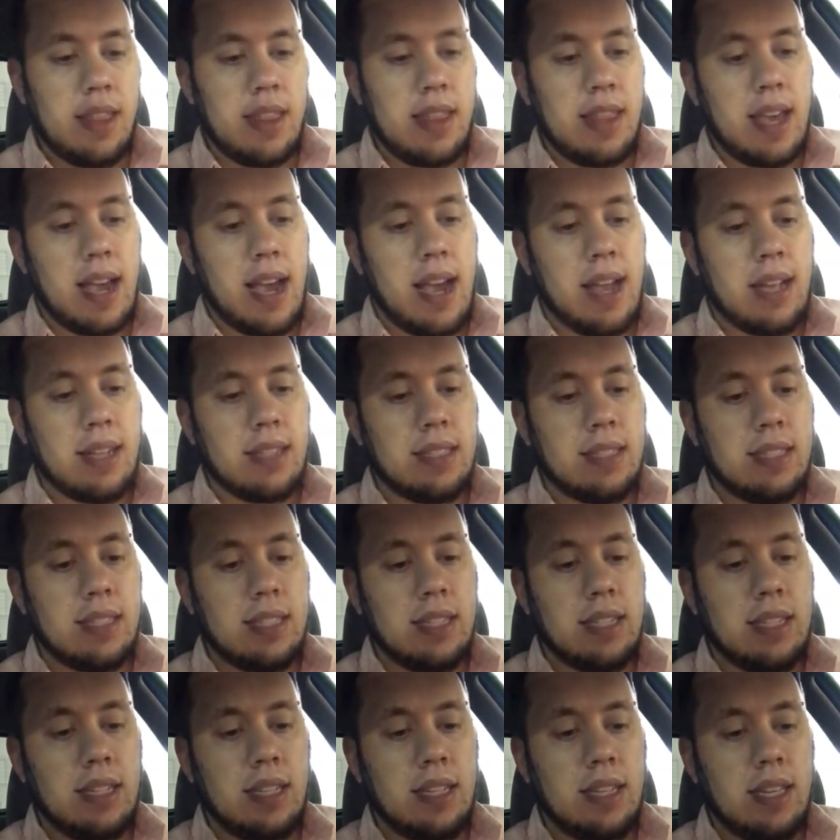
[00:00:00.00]
that
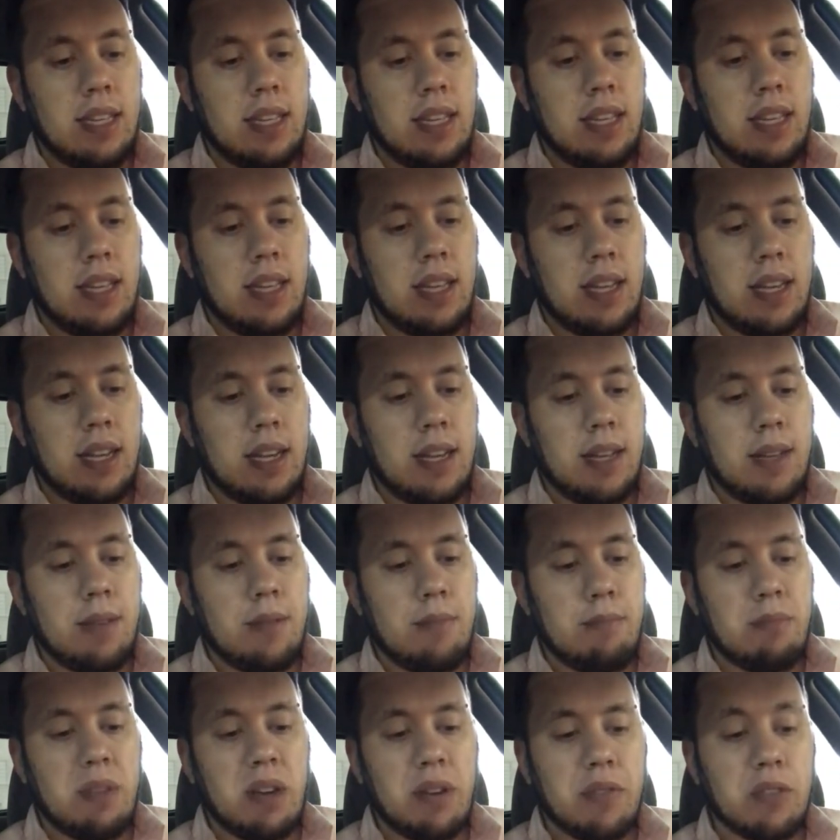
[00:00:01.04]

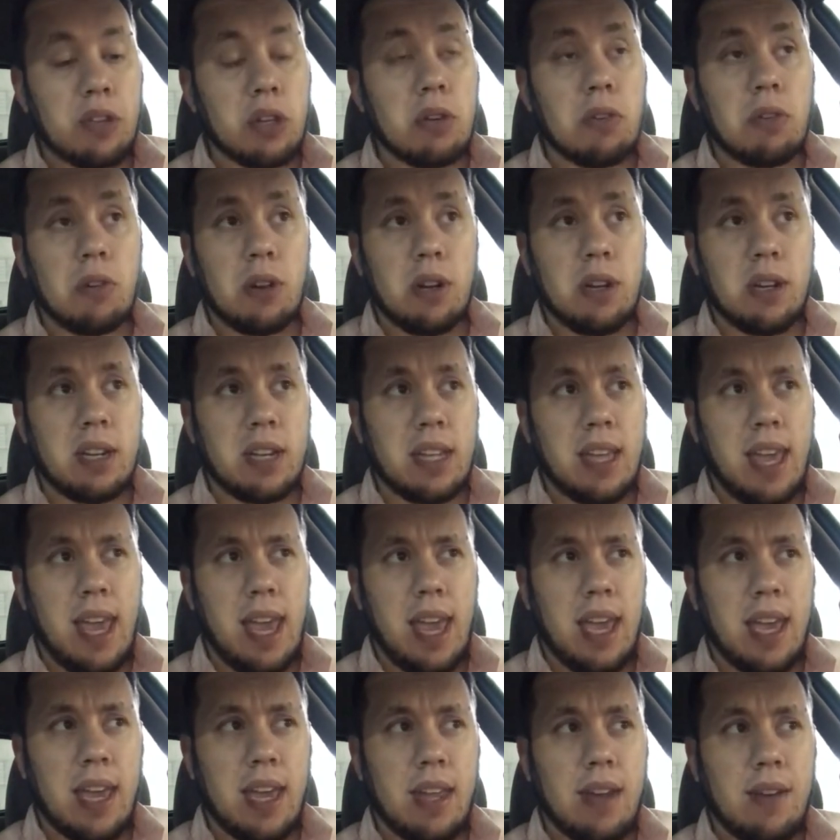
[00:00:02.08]
Melvin Gordon
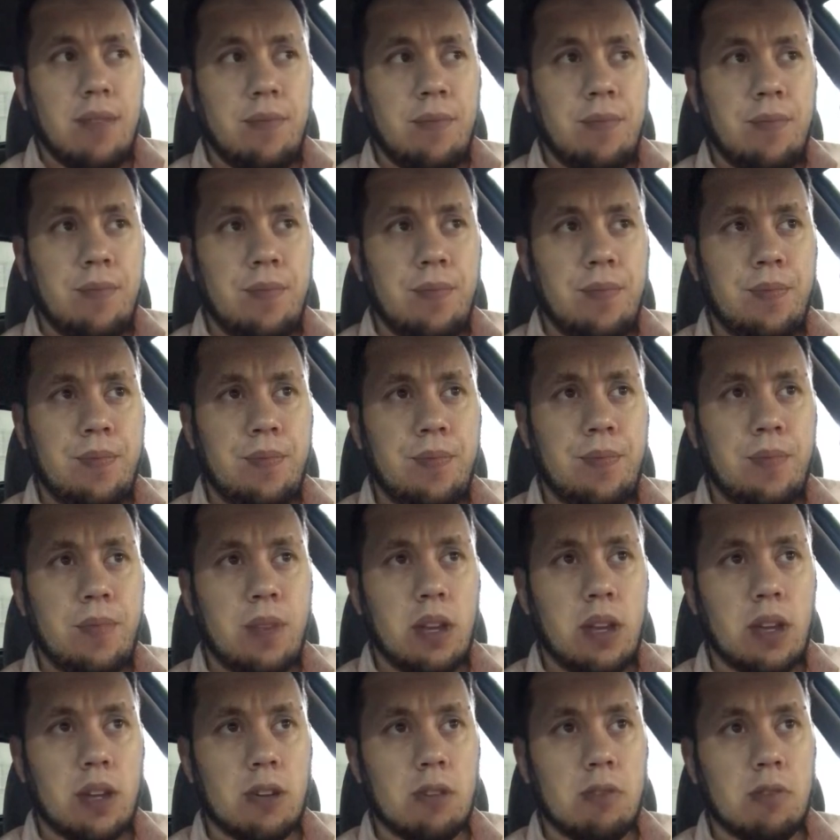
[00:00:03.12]
can
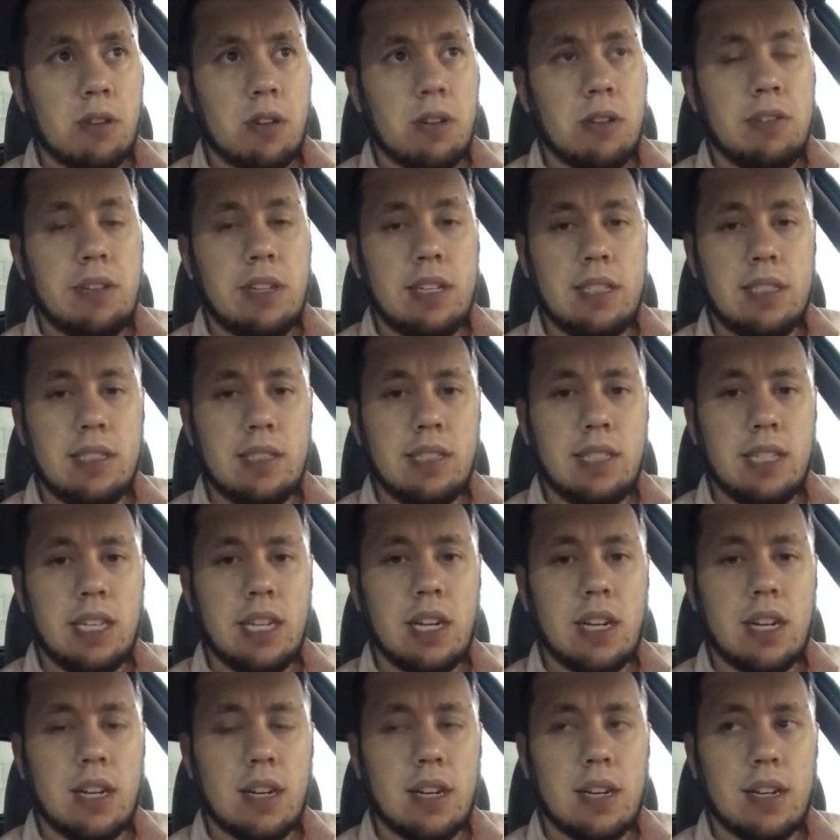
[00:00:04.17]
accrue his
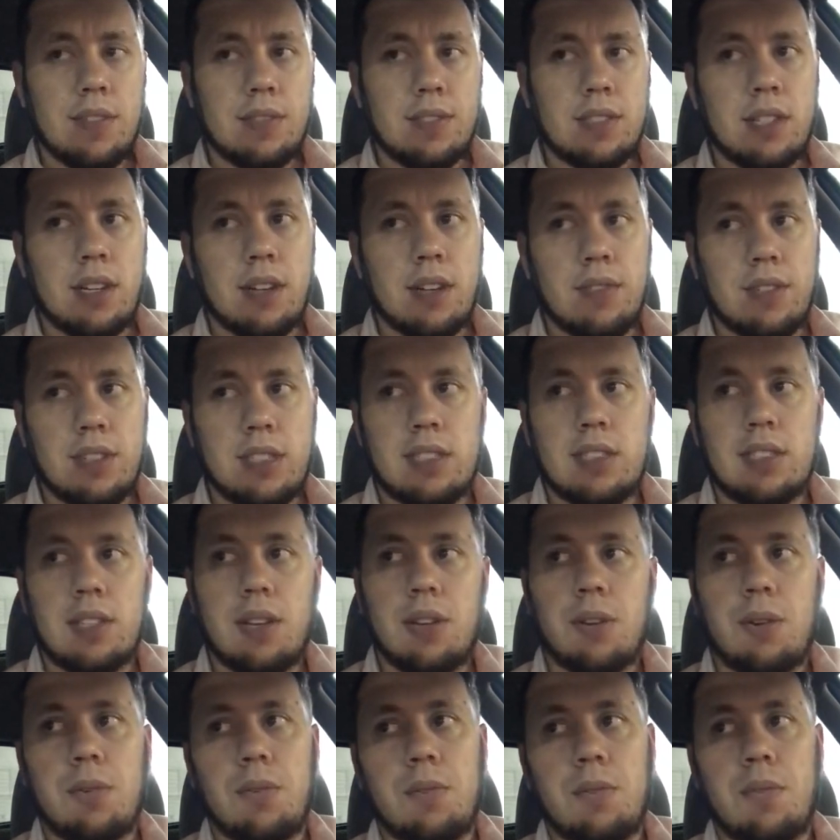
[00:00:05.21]
year of service.
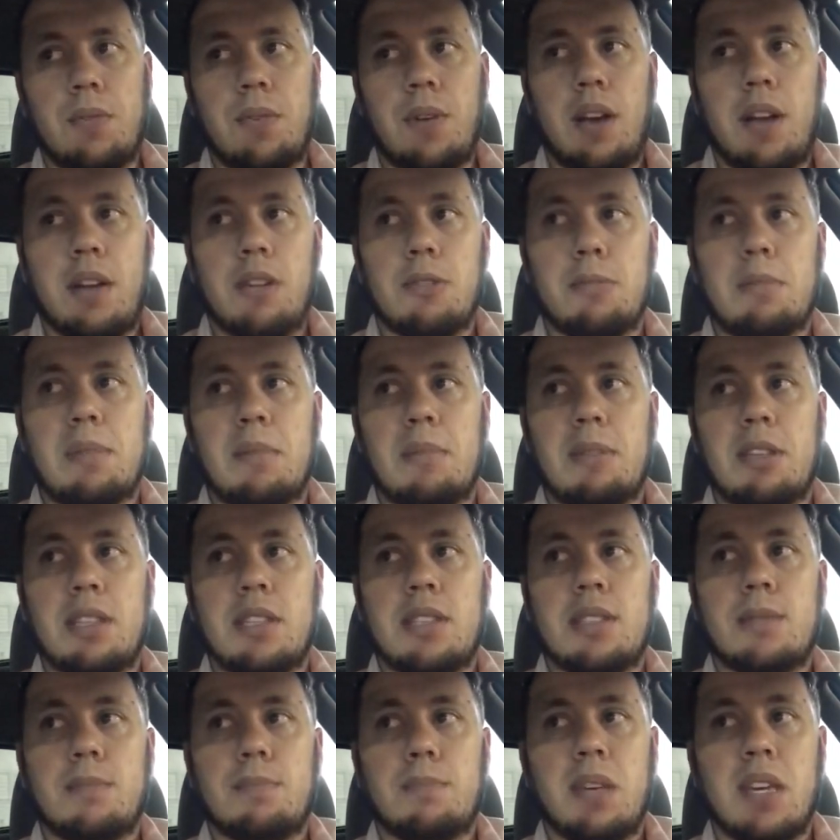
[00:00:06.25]
So I remember
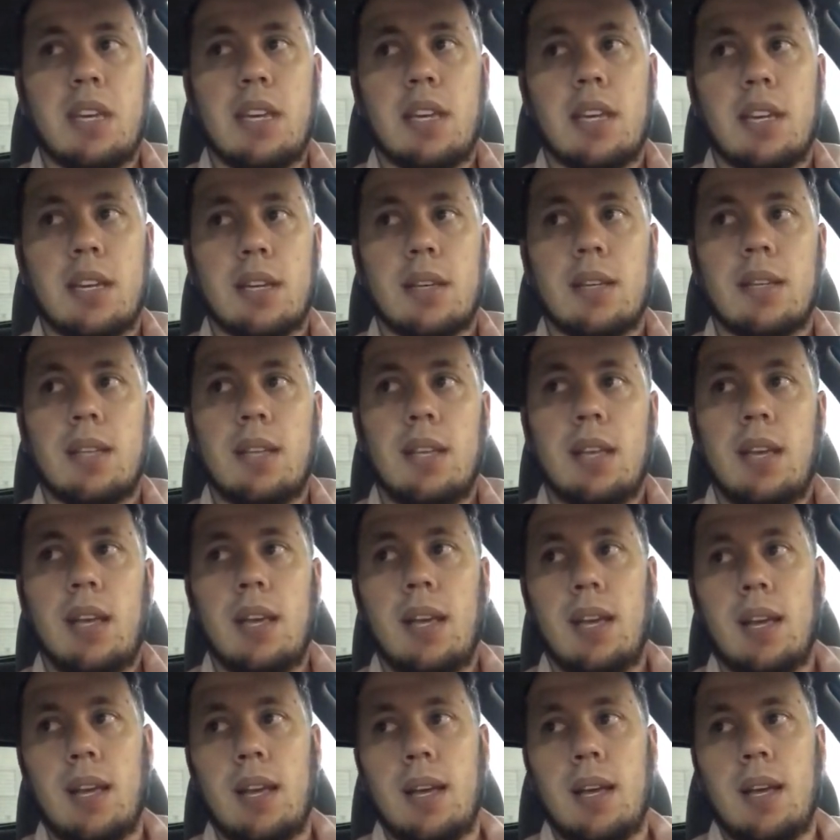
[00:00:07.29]
this being
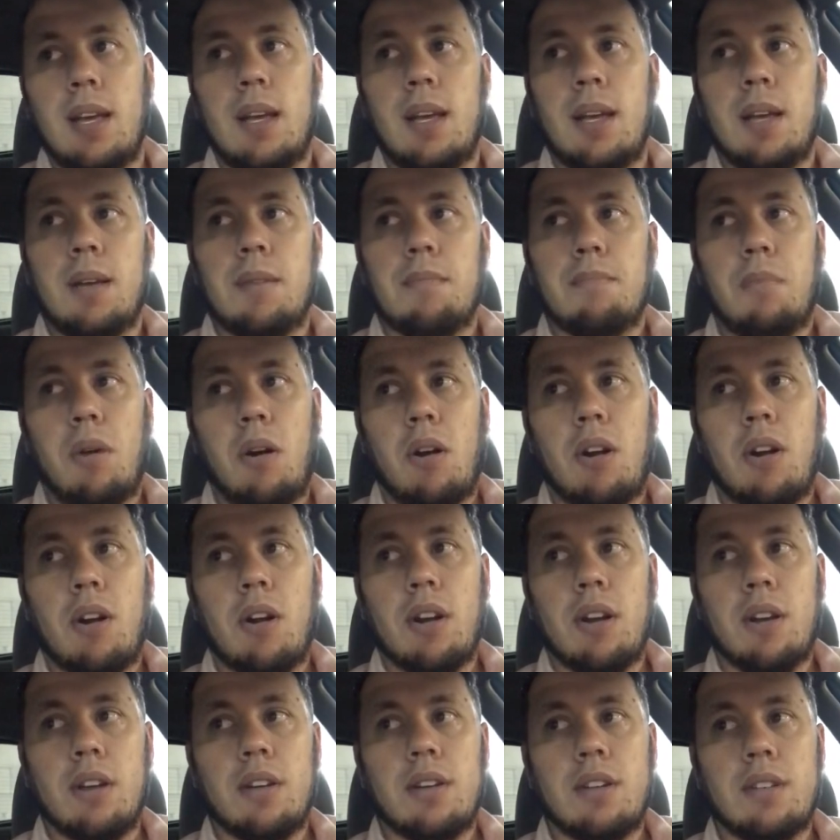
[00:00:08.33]

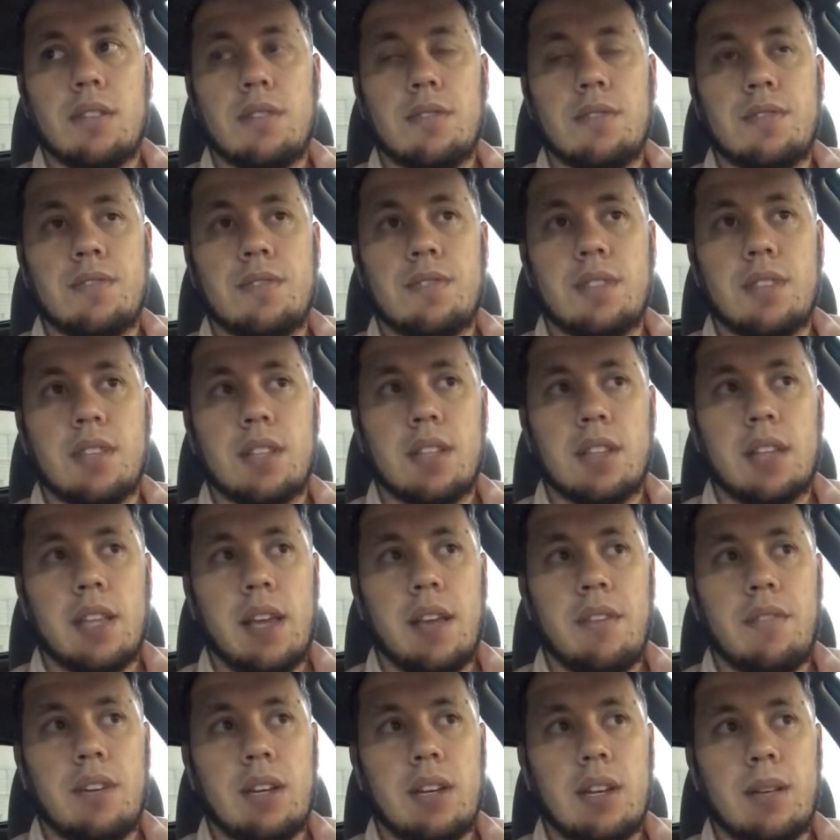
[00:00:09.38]
part of the
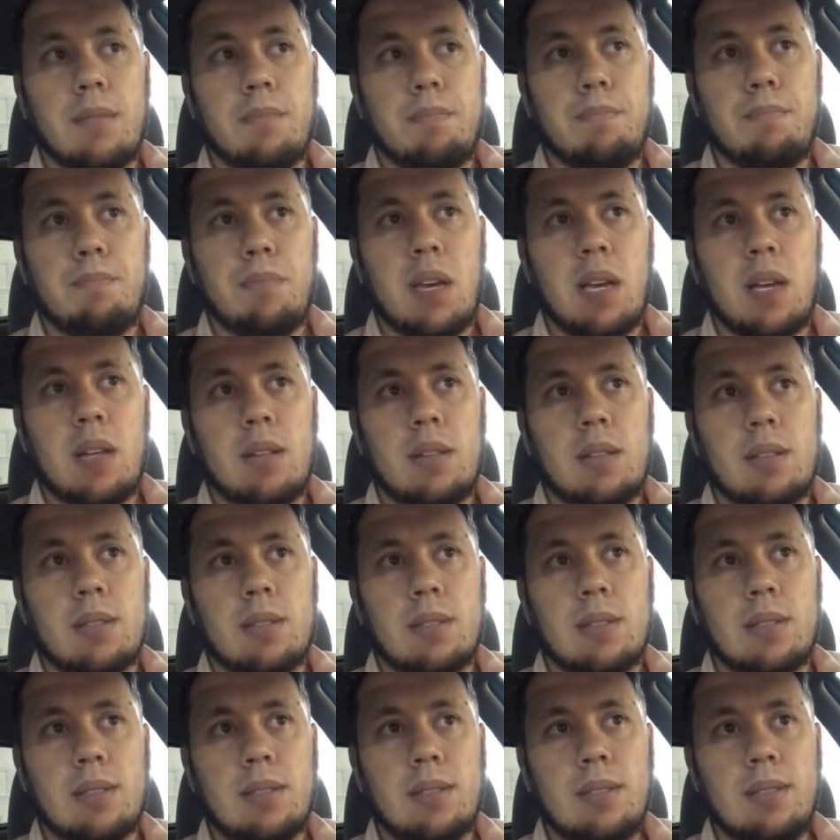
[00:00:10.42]
Le'Veon
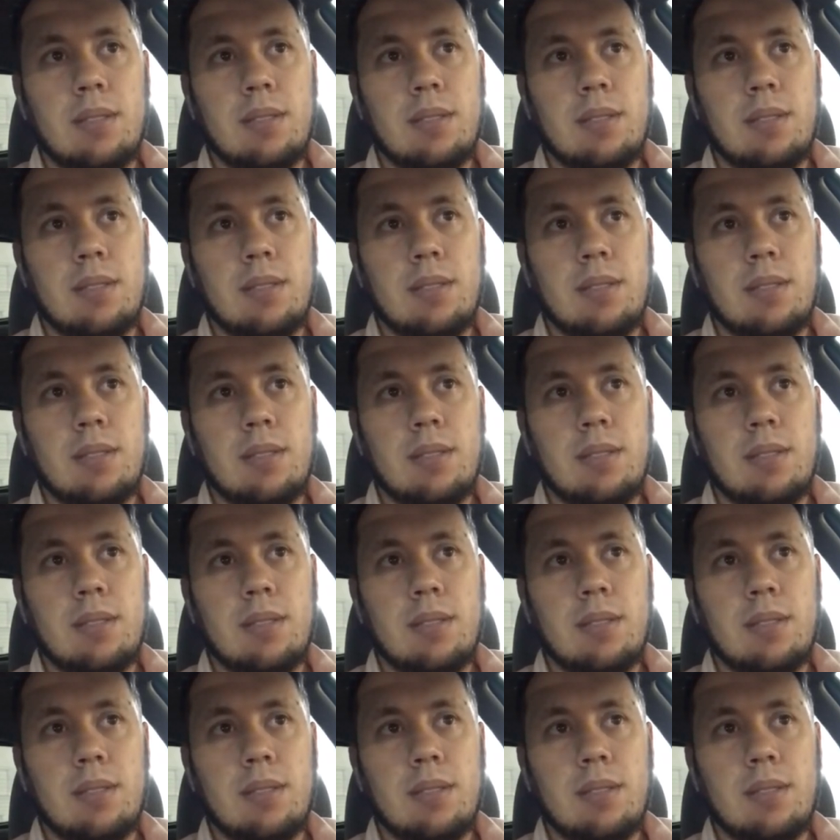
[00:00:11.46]
Bell